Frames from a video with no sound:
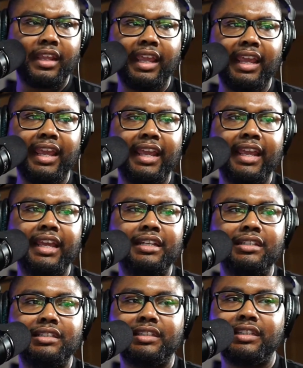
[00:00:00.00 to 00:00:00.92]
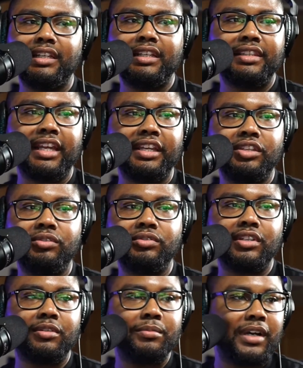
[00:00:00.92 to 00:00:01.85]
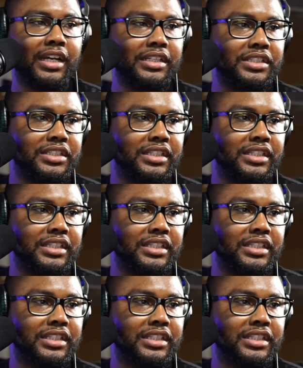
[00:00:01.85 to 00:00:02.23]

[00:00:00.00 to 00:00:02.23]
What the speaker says: And thank you so much.